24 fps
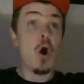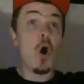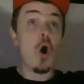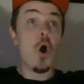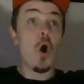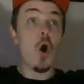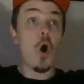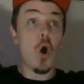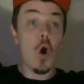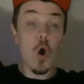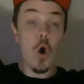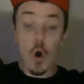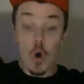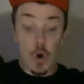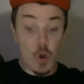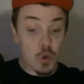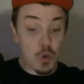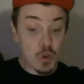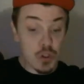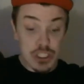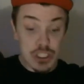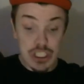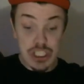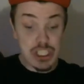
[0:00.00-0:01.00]

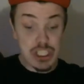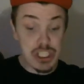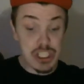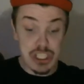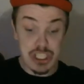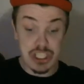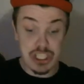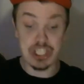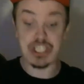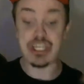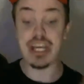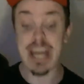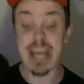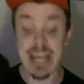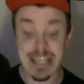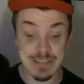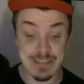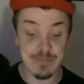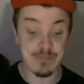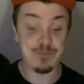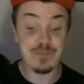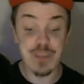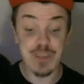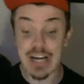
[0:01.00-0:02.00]
holy shit,
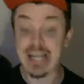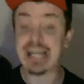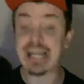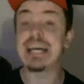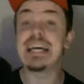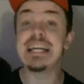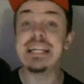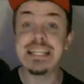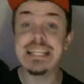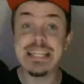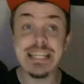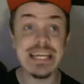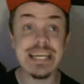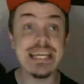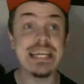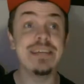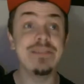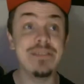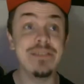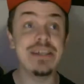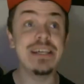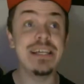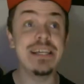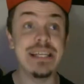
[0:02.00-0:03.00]
fucking
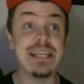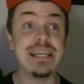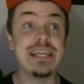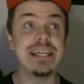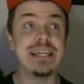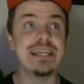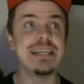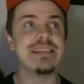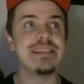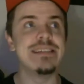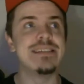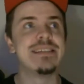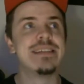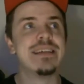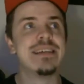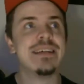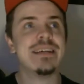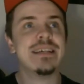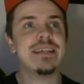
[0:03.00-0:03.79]
DVDs.